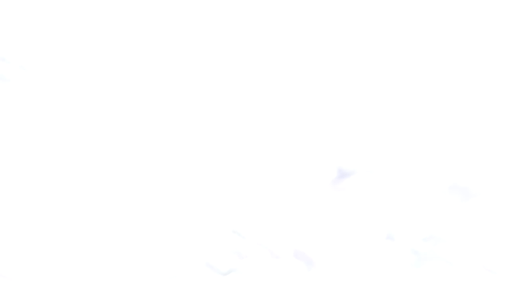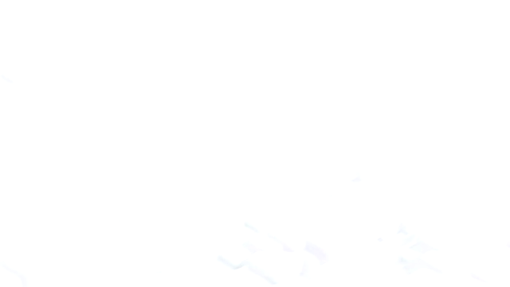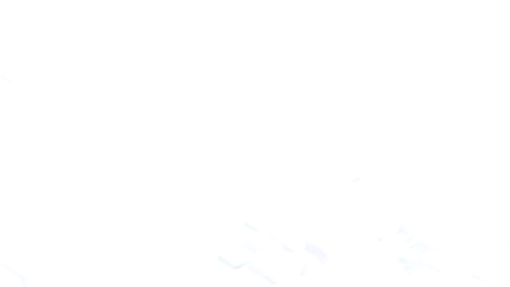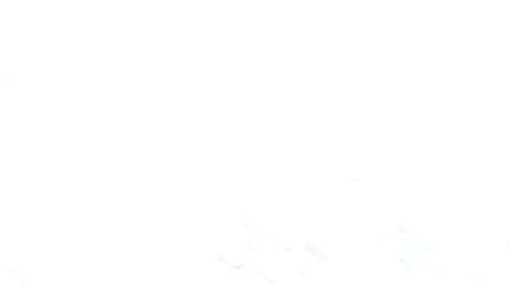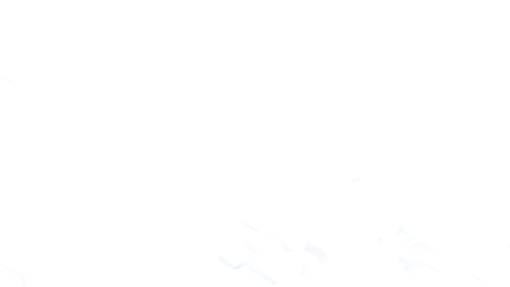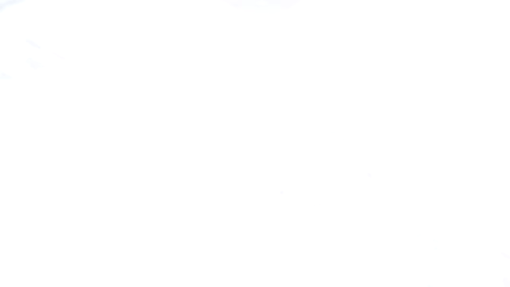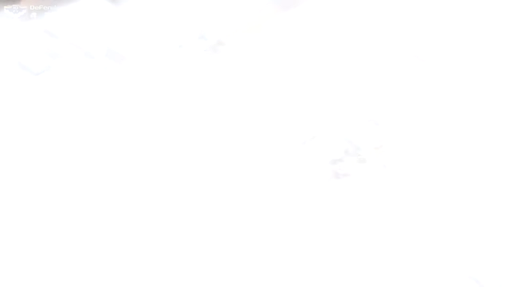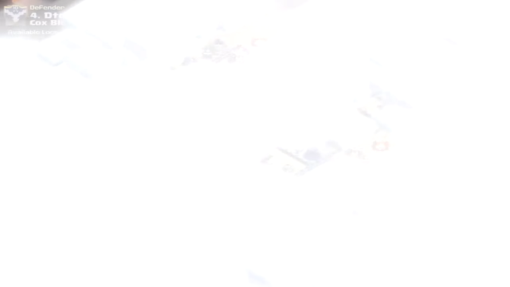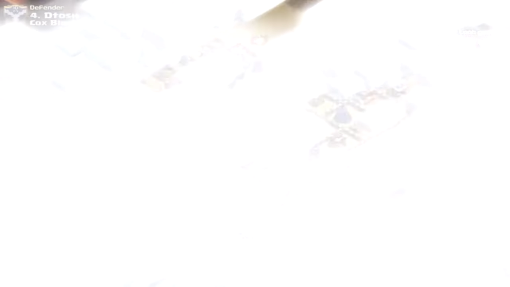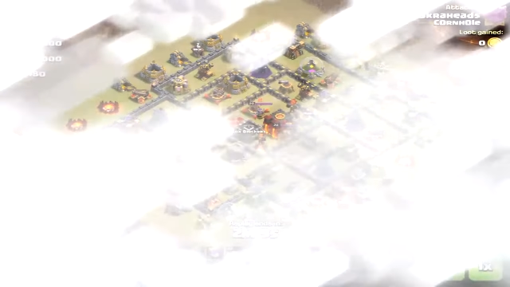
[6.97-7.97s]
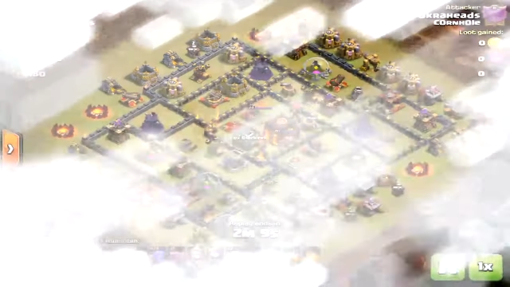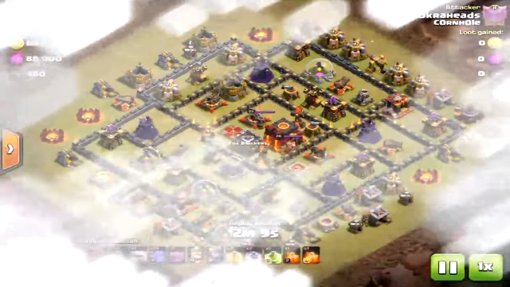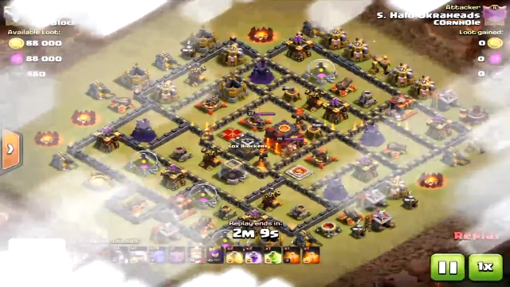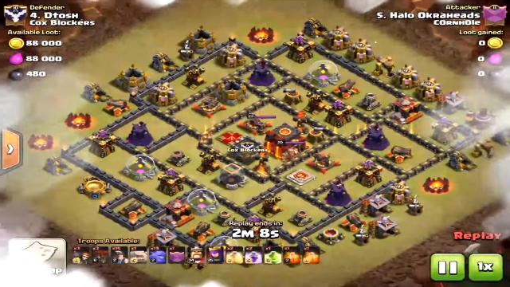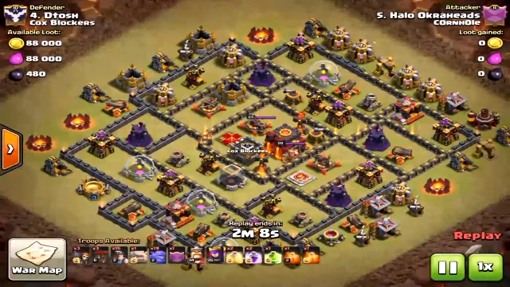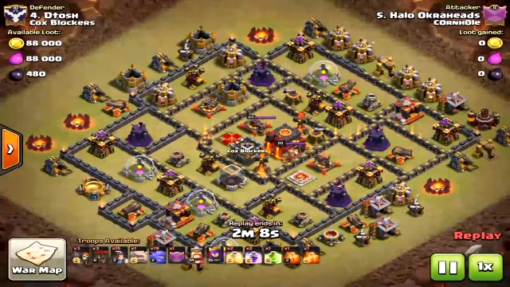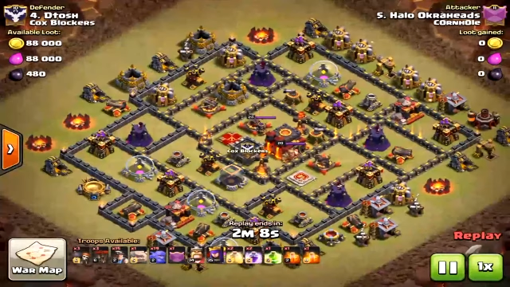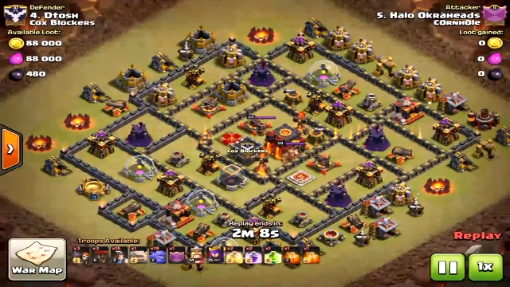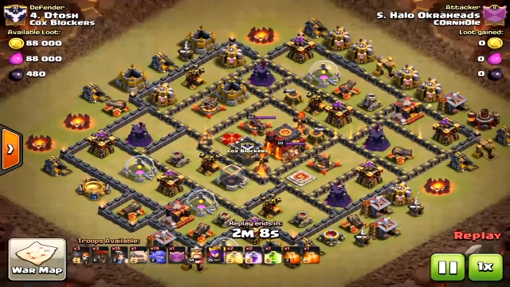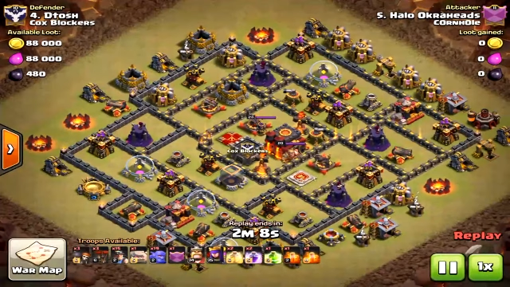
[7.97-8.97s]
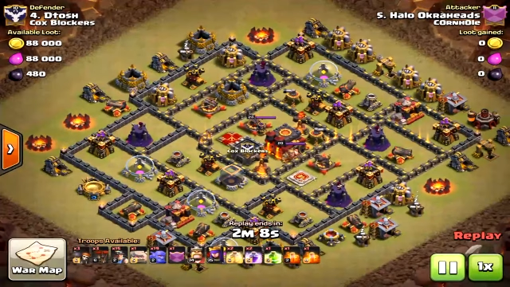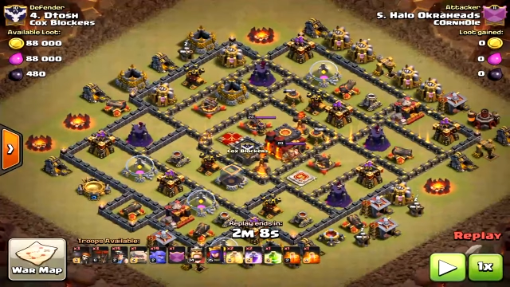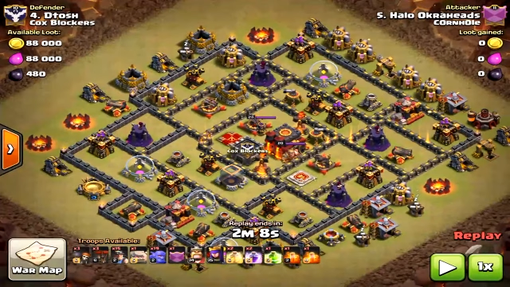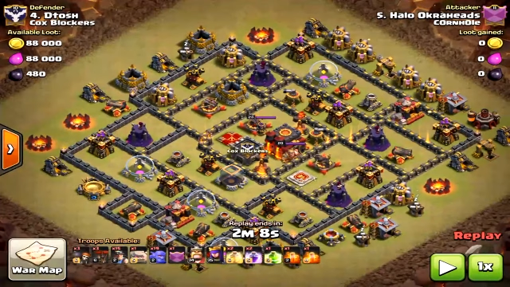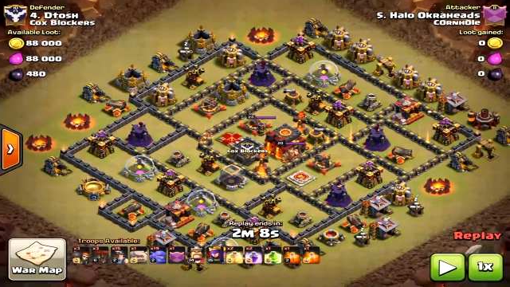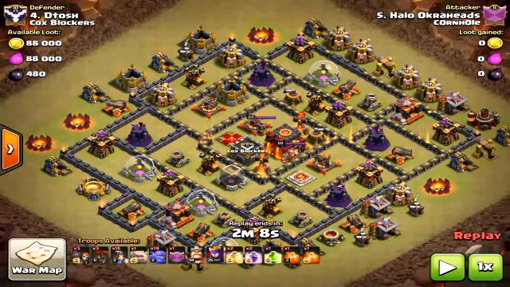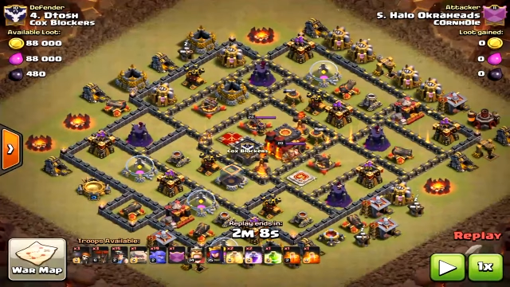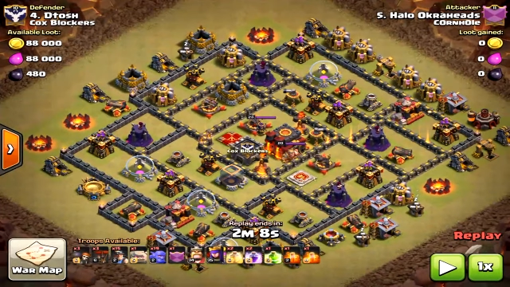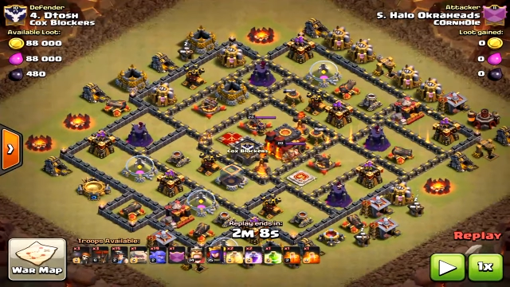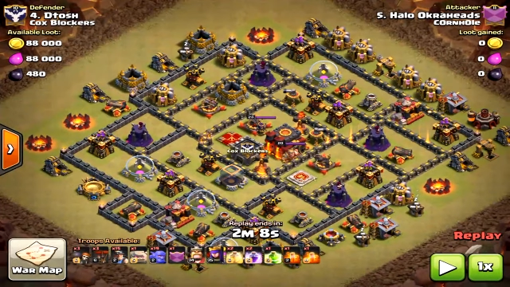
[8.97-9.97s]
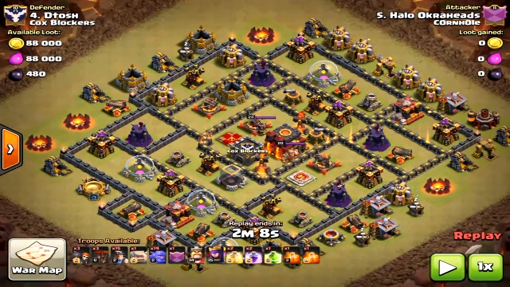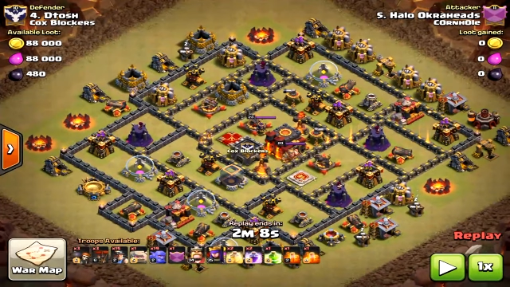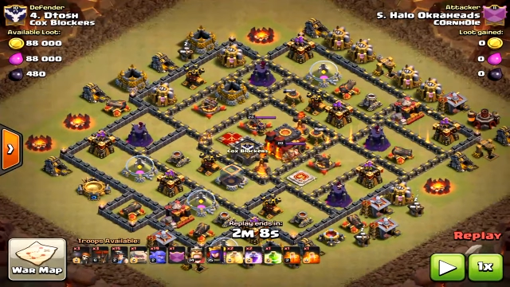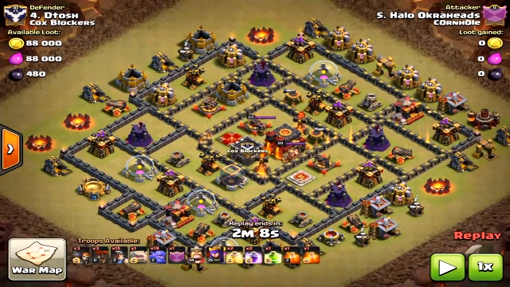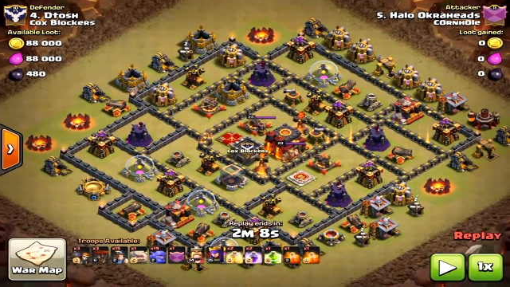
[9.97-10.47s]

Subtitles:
(no speaker visible)